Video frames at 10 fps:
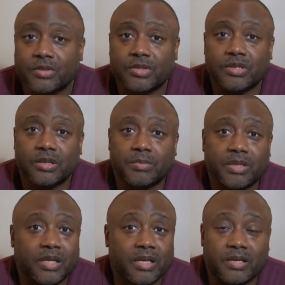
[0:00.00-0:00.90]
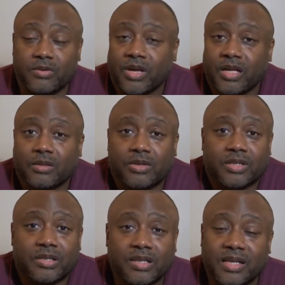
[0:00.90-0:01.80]
or something, hey, you gotta look
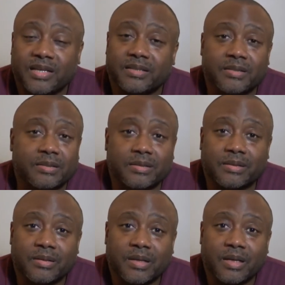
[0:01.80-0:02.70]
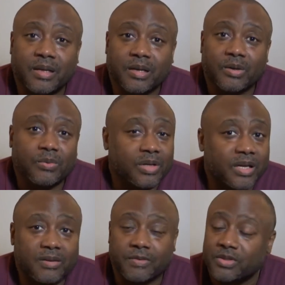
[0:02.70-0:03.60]
at the classes.
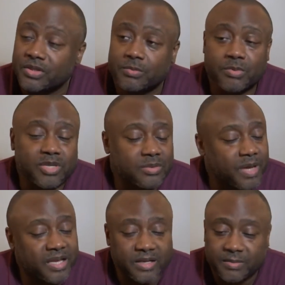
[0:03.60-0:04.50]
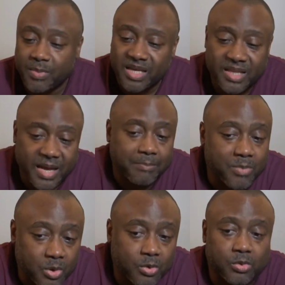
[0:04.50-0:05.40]
Whatever, just just make it make that
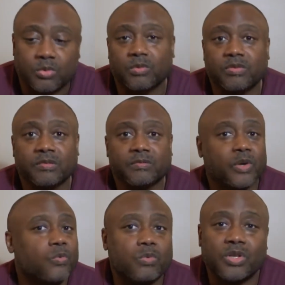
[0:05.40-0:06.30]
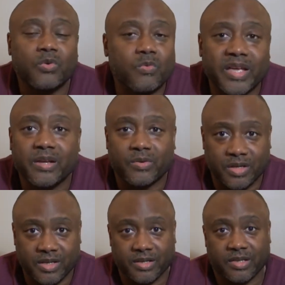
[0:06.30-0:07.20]
move. Don't don't wait on
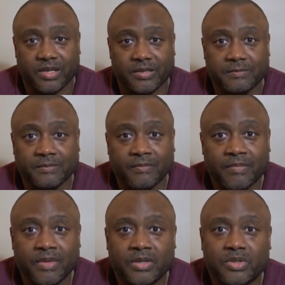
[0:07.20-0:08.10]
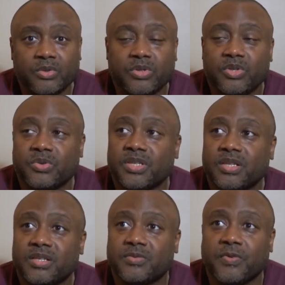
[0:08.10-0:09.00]
anything. As soon as you see
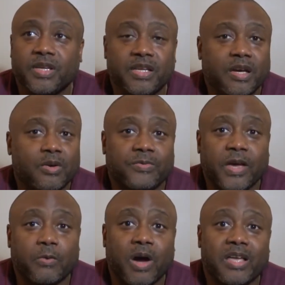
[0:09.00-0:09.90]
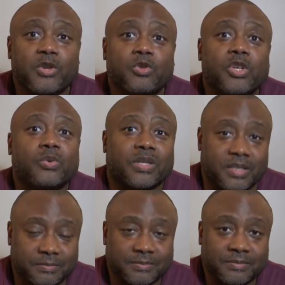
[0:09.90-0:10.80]
this video, in fact, why are you doing it?